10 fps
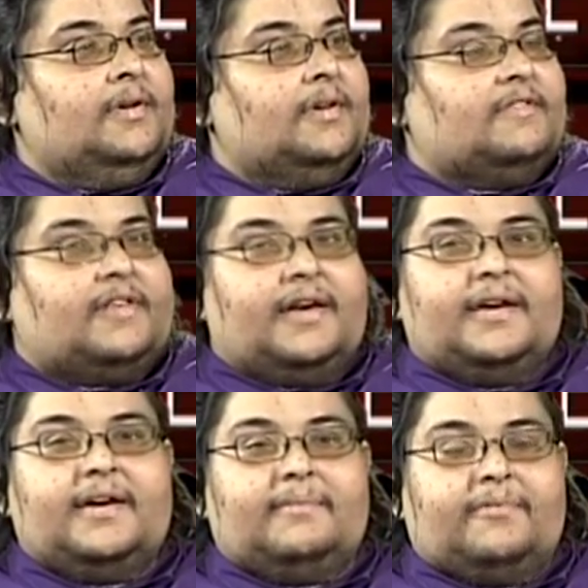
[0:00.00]
It's like,
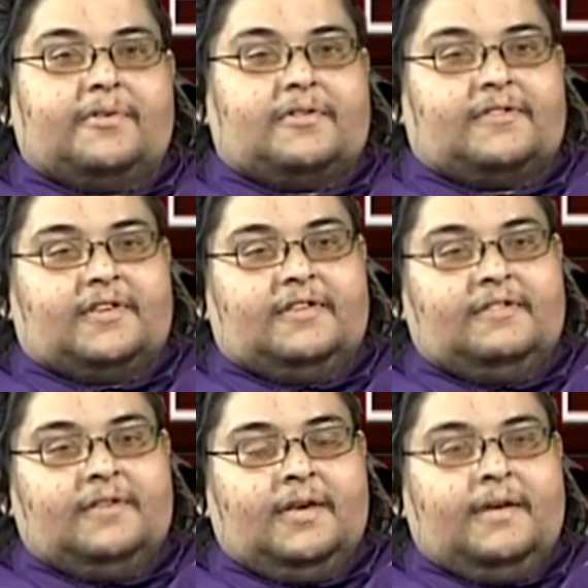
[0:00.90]
for
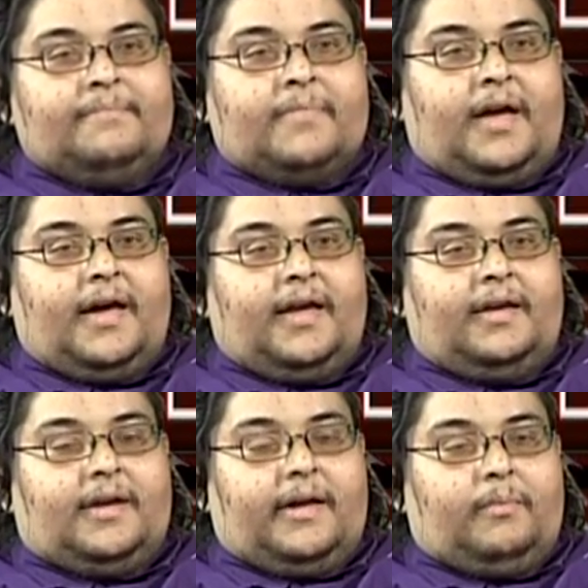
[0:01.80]
instance,
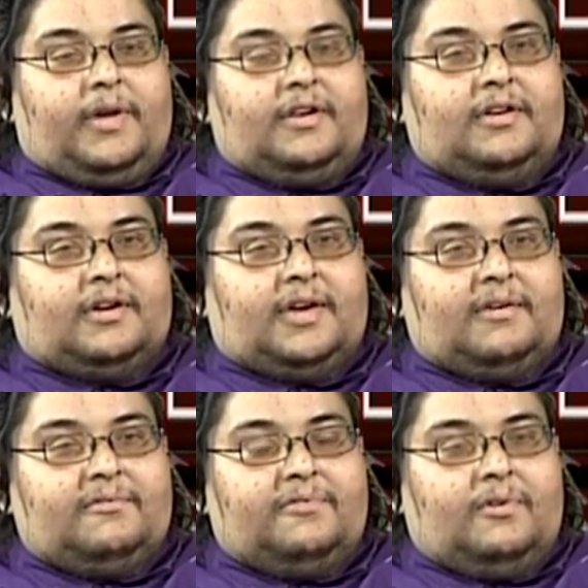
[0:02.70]
I went looking
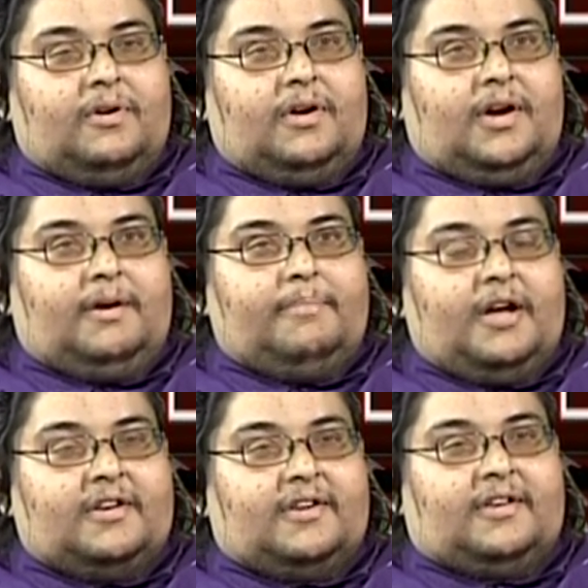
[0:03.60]
for a
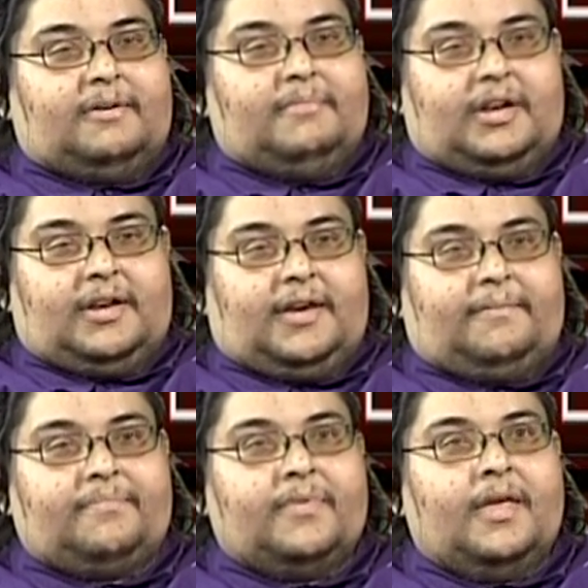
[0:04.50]
particular building,
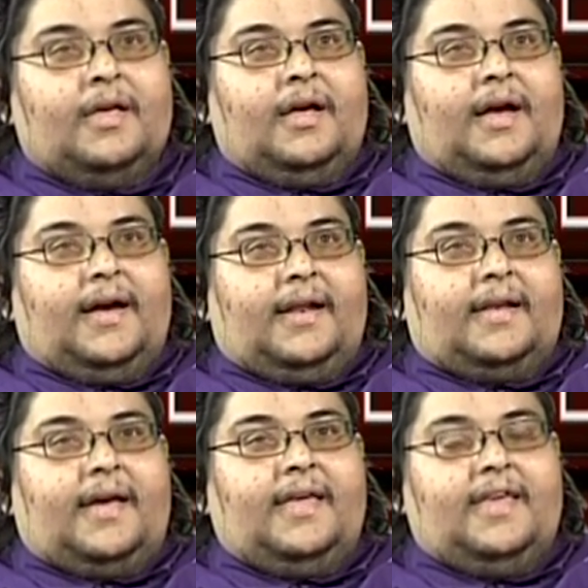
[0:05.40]
and
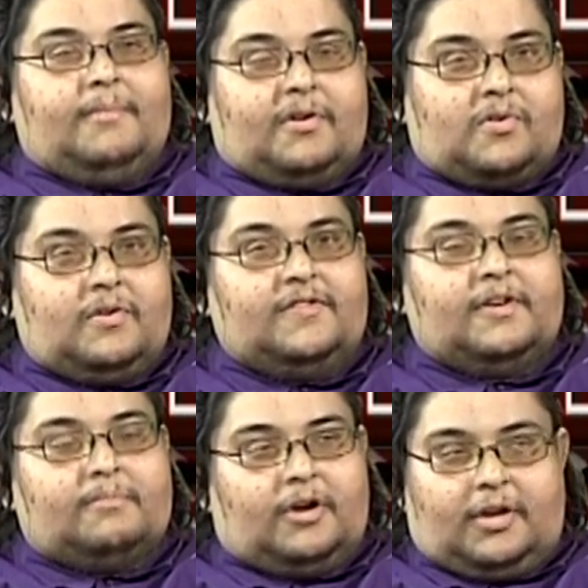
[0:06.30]
I came across a
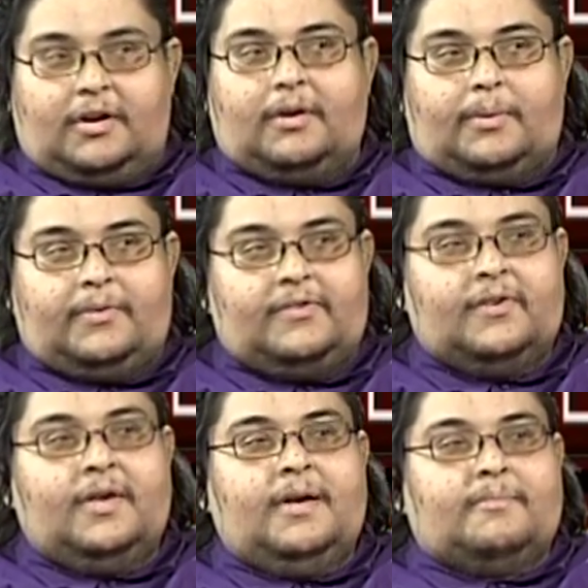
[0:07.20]
modern house,
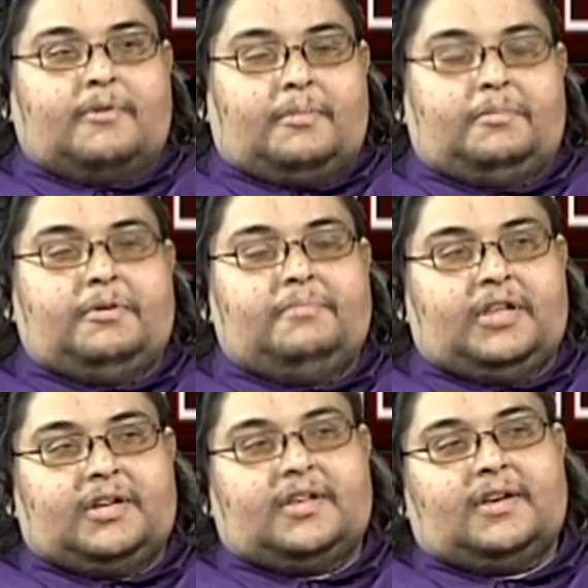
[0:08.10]
probably
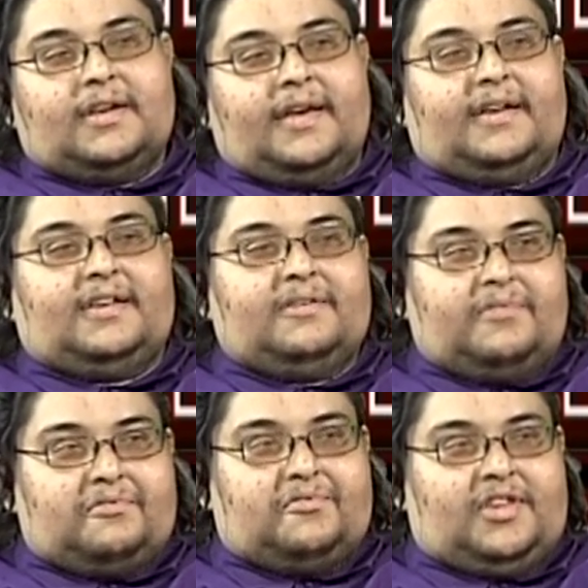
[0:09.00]
built in the
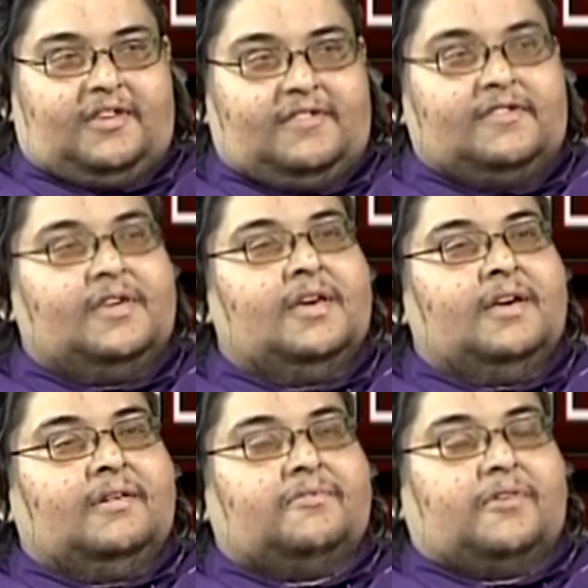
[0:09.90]
1950s
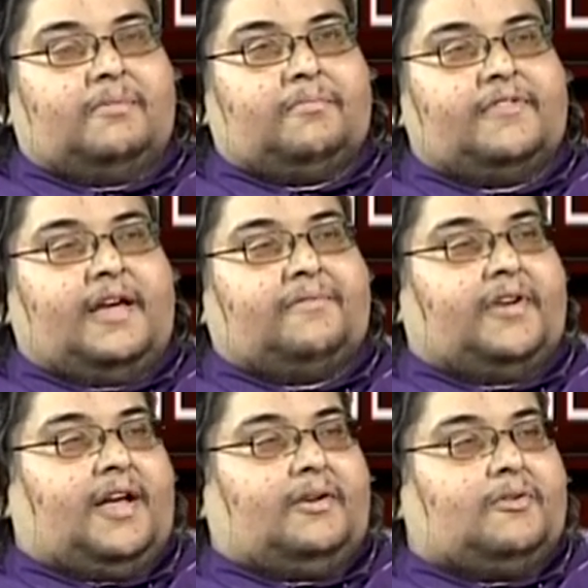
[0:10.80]
from San
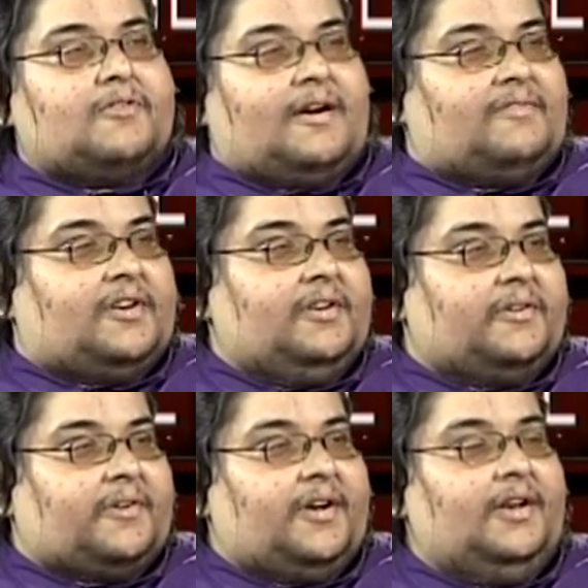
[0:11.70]
Fernando gravel,
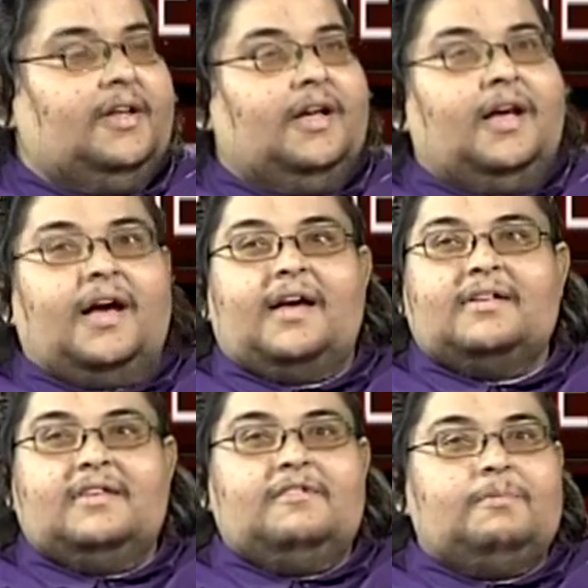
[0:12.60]
right? And
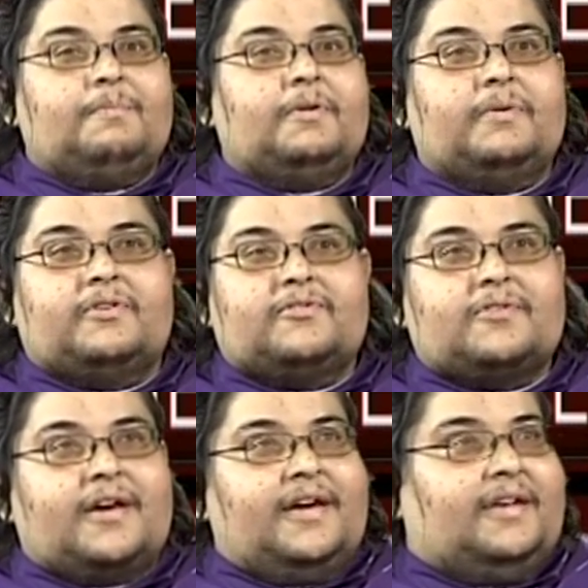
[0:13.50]
these people were
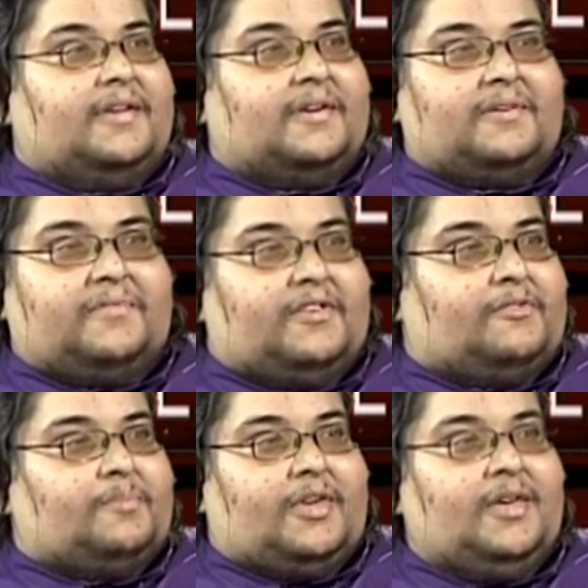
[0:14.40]
trying to
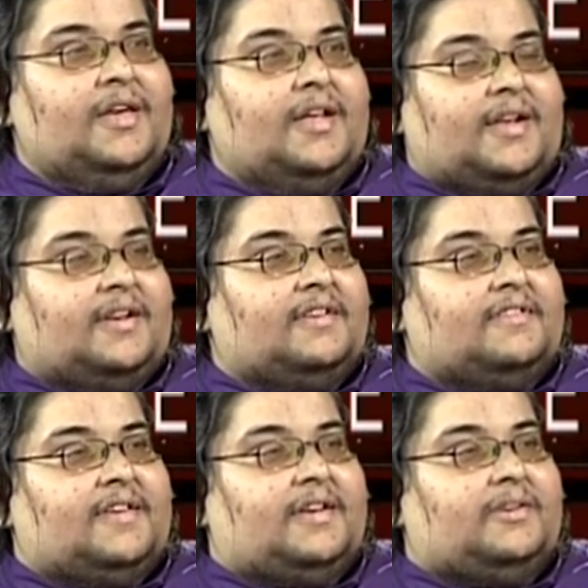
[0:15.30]
convince me that it's
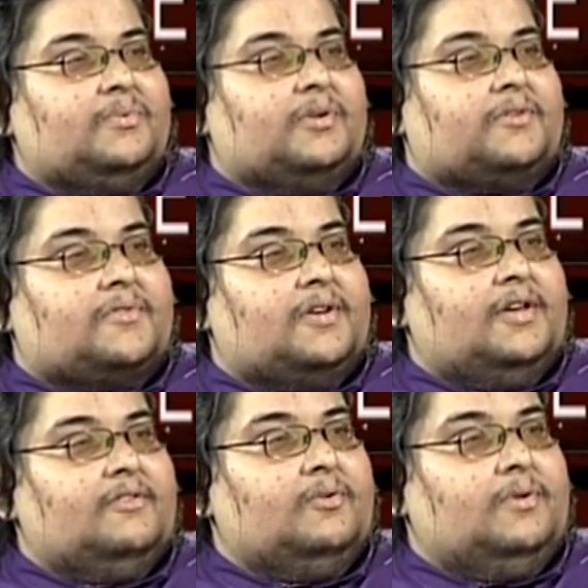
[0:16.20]
nearly 200
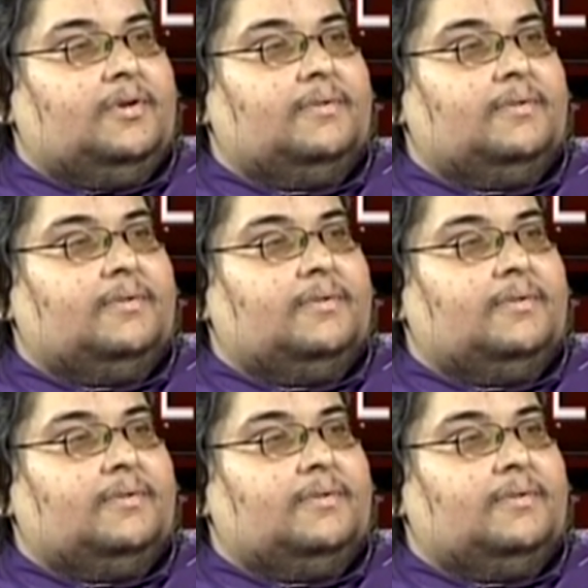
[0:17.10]
years old.